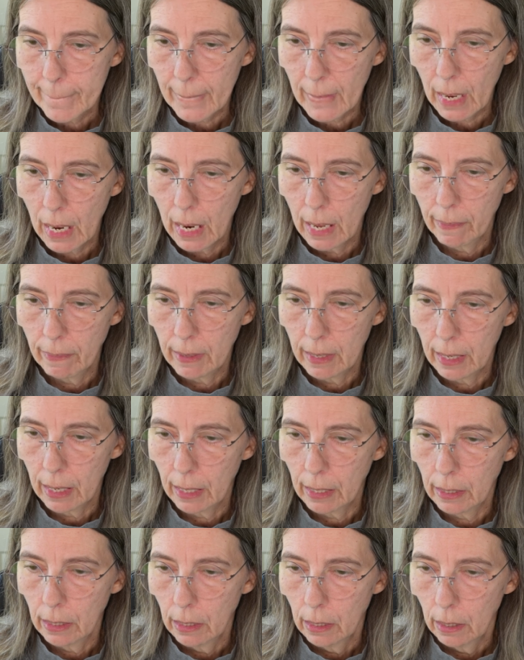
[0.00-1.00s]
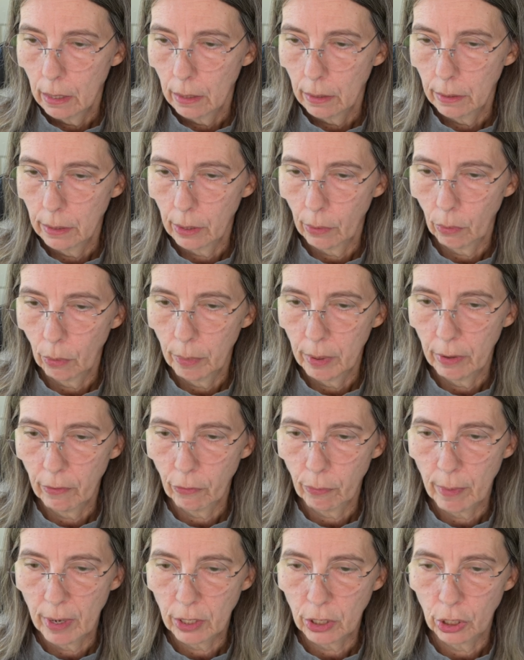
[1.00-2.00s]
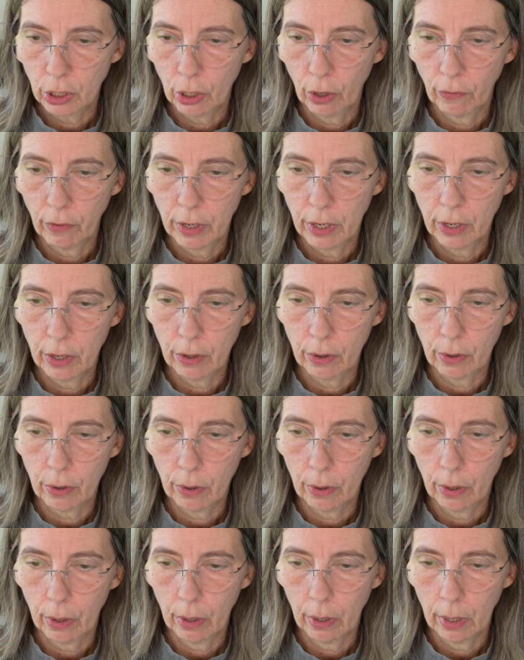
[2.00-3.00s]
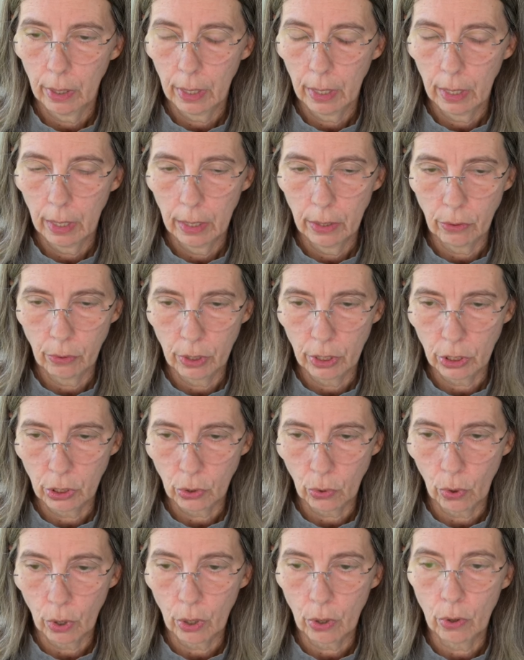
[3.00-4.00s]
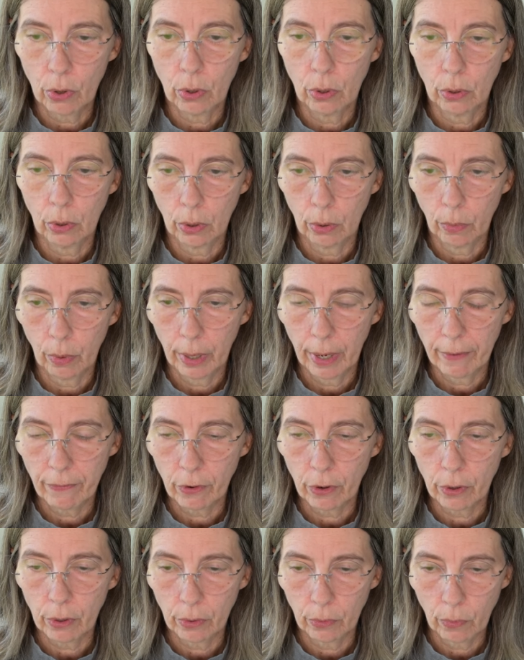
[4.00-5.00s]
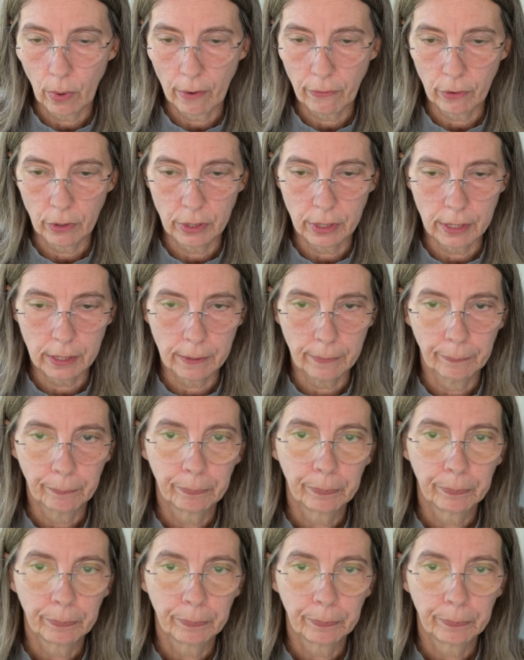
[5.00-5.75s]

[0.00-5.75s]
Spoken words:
and then there will be information over here, either historical or whatever references.